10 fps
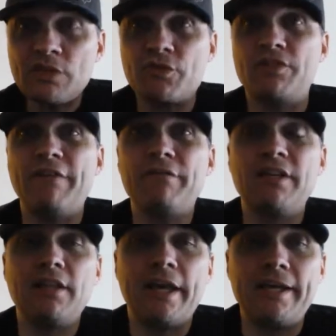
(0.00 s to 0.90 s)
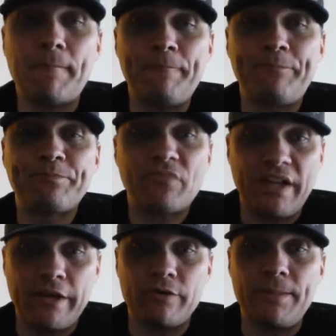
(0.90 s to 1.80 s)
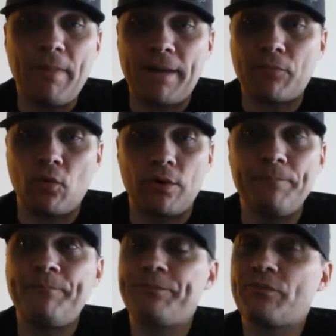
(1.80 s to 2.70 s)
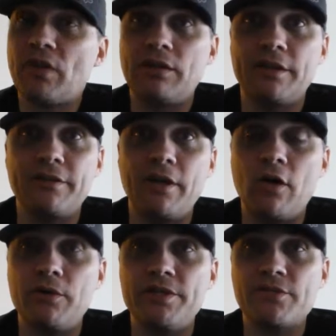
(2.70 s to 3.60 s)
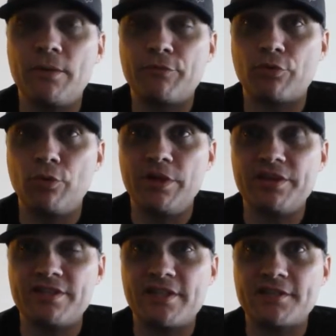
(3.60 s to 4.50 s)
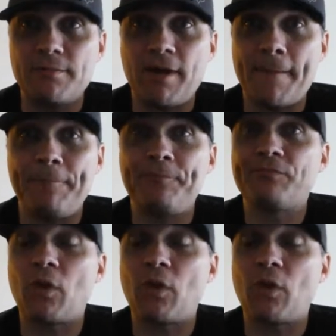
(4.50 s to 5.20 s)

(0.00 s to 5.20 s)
So definitely light, airy popcorn, like they always come through with the sexy pop.